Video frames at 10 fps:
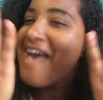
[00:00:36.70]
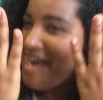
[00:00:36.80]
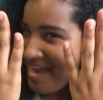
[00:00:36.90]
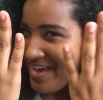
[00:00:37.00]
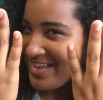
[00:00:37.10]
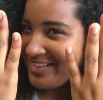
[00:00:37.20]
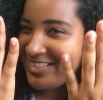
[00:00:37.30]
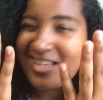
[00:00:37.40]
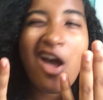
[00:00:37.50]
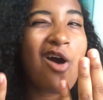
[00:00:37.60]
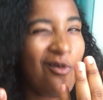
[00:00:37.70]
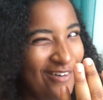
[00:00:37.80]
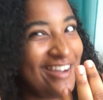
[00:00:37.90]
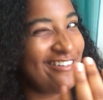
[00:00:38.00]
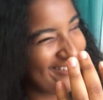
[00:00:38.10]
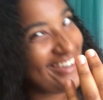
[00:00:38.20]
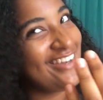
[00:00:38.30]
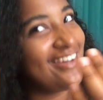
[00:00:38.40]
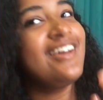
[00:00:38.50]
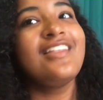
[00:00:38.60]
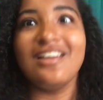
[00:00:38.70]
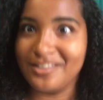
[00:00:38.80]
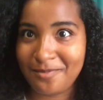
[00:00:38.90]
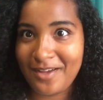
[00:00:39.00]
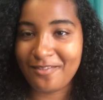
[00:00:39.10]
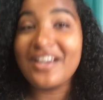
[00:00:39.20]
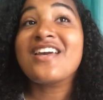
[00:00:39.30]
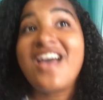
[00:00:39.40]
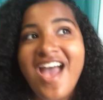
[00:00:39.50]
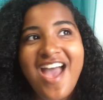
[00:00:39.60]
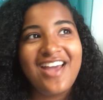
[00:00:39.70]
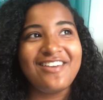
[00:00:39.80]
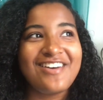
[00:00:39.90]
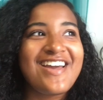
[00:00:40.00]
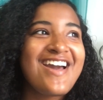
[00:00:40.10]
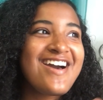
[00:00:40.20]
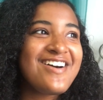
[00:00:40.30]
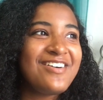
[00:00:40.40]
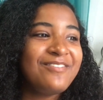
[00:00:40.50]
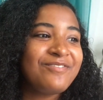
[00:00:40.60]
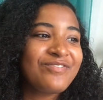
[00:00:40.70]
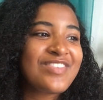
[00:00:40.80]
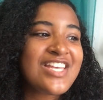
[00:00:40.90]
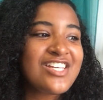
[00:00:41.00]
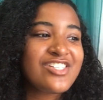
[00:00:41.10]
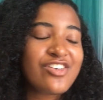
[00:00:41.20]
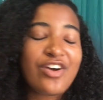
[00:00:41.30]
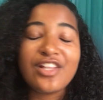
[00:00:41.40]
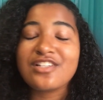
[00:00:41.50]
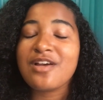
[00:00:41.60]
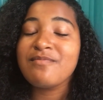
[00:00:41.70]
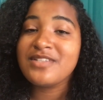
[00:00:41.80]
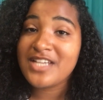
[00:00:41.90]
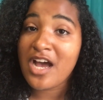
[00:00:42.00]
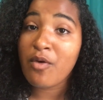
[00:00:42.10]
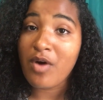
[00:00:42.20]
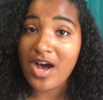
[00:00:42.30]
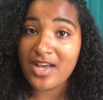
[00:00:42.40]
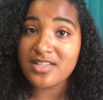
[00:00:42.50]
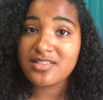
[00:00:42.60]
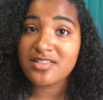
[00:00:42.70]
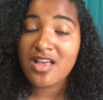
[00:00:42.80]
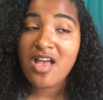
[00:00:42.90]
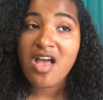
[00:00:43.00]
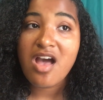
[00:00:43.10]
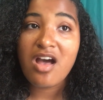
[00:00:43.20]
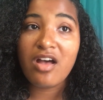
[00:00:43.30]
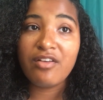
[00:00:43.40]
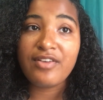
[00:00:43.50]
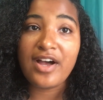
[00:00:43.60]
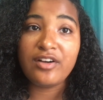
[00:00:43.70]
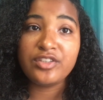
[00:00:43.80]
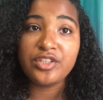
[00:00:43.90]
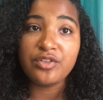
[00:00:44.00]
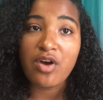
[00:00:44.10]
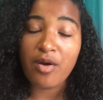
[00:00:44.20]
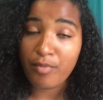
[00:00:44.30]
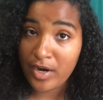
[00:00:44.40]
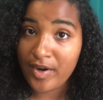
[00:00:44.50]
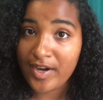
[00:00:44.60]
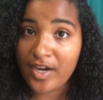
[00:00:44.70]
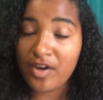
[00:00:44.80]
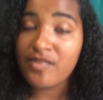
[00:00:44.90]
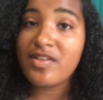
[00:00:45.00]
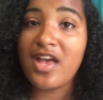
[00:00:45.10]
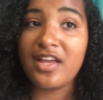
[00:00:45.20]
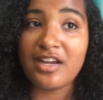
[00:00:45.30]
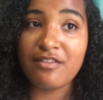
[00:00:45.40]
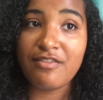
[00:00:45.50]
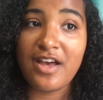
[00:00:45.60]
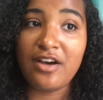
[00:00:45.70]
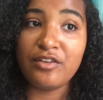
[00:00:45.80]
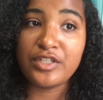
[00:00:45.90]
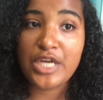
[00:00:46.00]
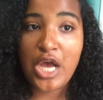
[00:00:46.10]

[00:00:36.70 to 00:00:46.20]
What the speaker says: hands. Wink, wink. That was a bad wink. Anyway, so I looked up DIYs of how to ombre your hair, and I found